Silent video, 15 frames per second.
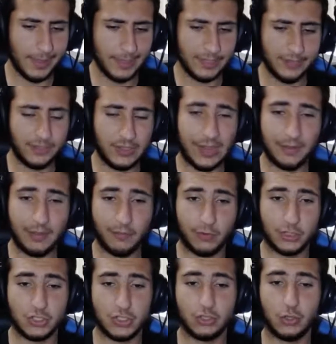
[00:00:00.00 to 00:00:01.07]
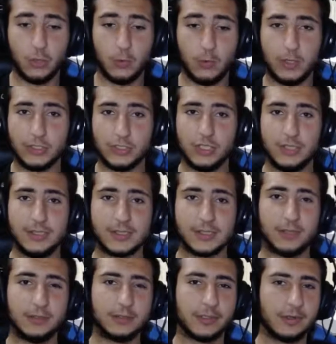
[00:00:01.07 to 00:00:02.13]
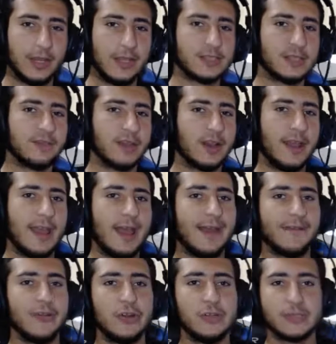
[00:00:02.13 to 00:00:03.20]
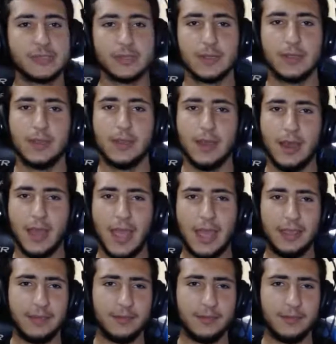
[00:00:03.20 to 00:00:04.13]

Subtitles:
If you haven't watched it, go watch it. It's called The Rise of Kai Havertz. I